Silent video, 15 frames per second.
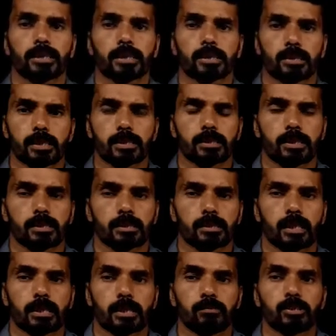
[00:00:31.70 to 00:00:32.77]
us discuss
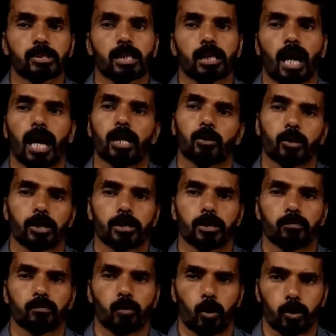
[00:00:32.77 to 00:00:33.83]
the division
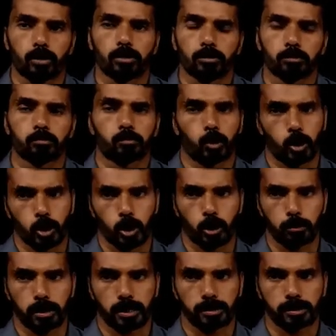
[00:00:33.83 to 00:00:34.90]
algorithm for
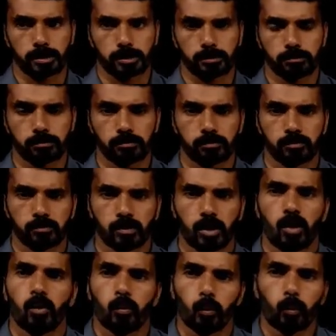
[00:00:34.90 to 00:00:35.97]
polynomials.
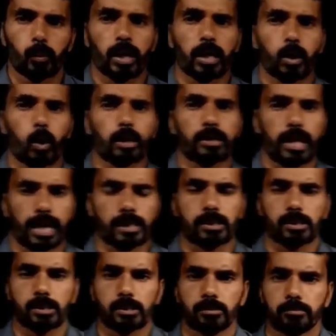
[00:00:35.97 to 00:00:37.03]
We know
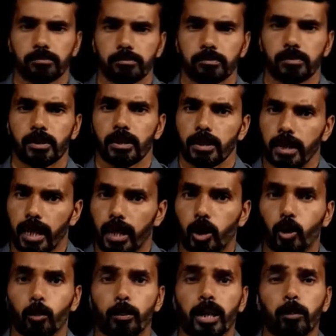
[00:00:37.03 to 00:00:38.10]
that a
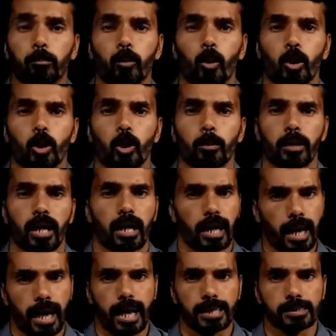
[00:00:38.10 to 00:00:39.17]
cubic polynomial
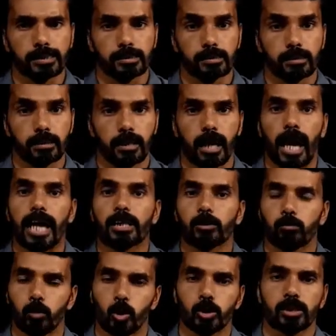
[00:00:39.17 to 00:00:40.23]
has at
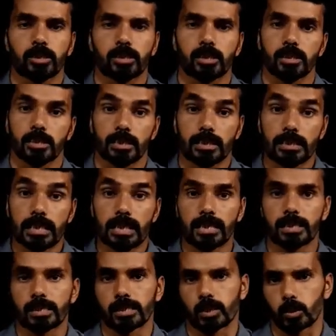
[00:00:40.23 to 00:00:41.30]
most 3
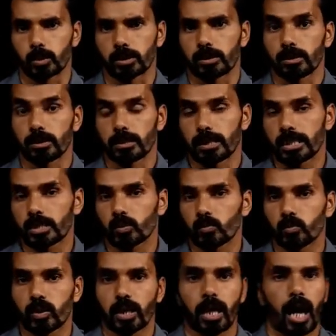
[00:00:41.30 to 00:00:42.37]
zeros. This
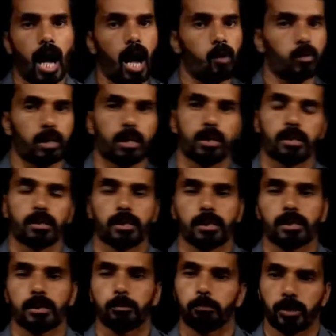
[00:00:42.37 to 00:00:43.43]
we have learned
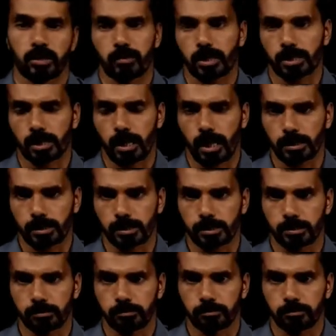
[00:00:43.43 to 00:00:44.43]
in the previous class.